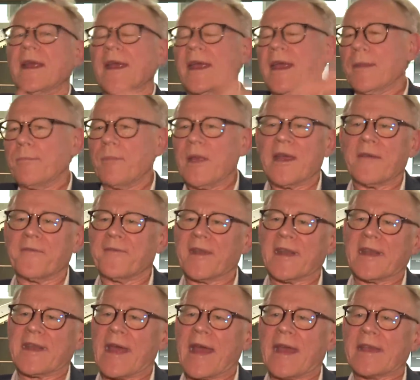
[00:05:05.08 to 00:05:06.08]
it can be a
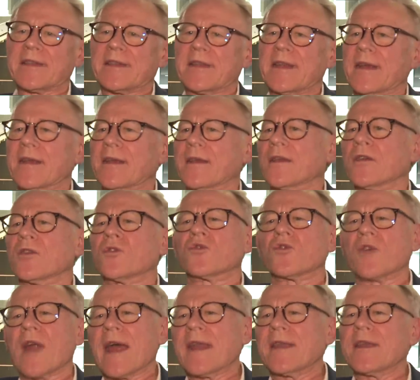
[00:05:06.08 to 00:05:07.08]
fantastic,
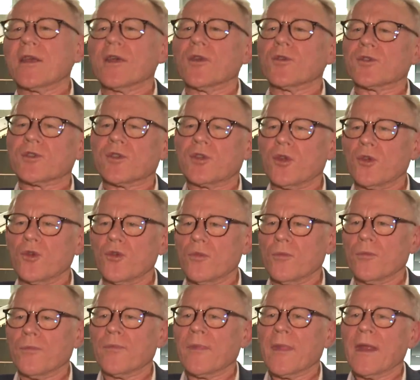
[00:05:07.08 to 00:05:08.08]
grandiose
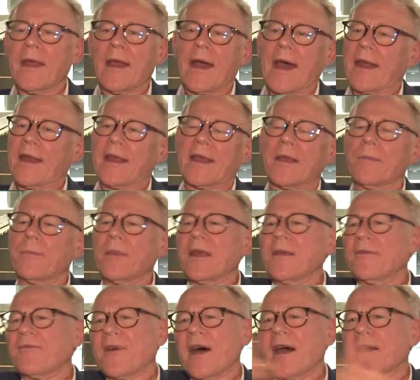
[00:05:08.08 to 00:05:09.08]
tomb and it can
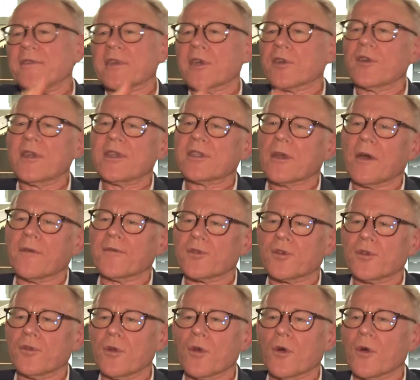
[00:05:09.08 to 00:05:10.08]
be five degrees off
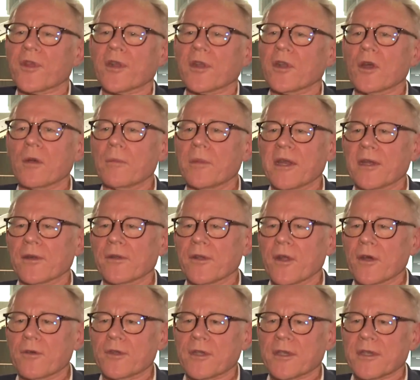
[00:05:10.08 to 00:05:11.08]
true north and nobody will
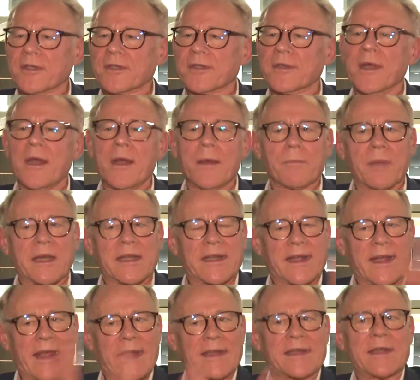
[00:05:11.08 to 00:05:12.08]
notice. But
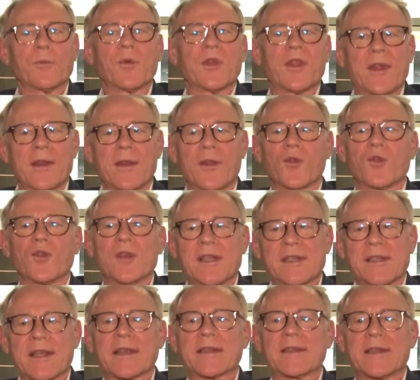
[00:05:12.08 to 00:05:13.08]
to get it within 3
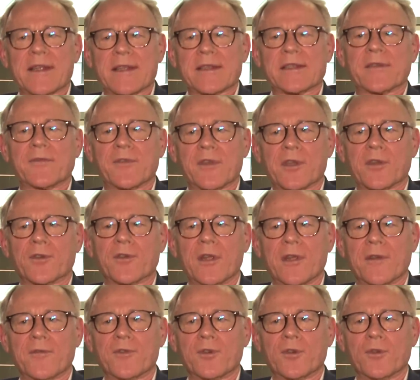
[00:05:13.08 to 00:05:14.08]
sixtieths of a
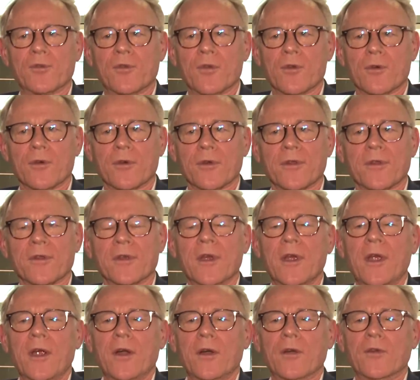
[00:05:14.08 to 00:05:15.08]
degree of true north
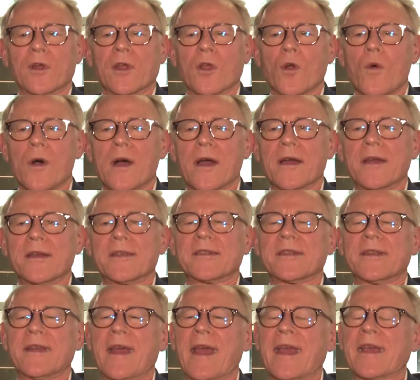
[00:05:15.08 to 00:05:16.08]

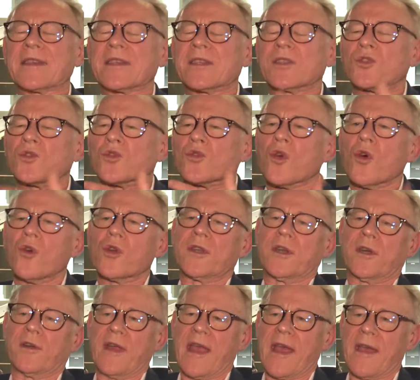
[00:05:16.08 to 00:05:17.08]
requires
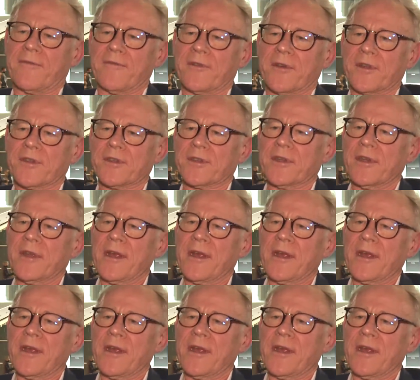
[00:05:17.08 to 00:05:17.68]
extraordinary effort.